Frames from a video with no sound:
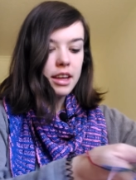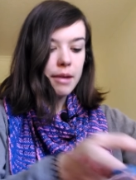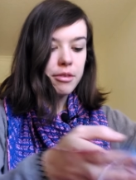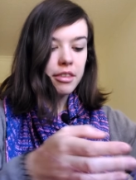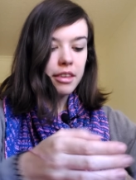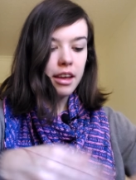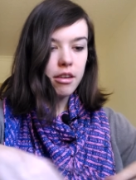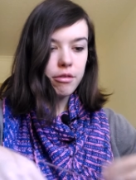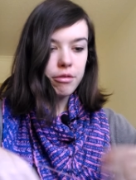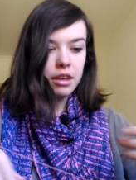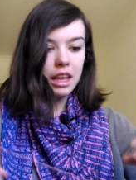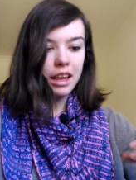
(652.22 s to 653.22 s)
I'm just kind
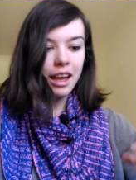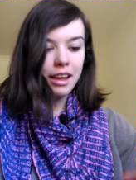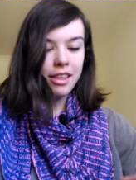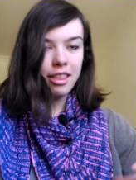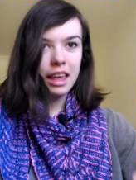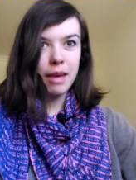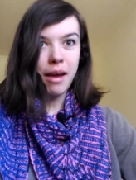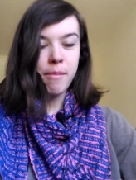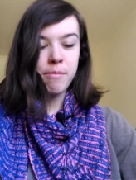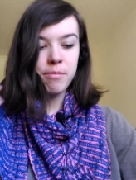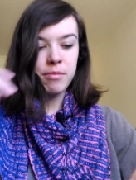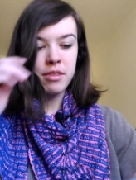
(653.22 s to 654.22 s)
of, I just keep,
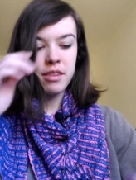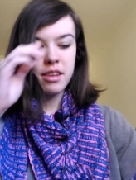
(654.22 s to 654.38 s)
I'm,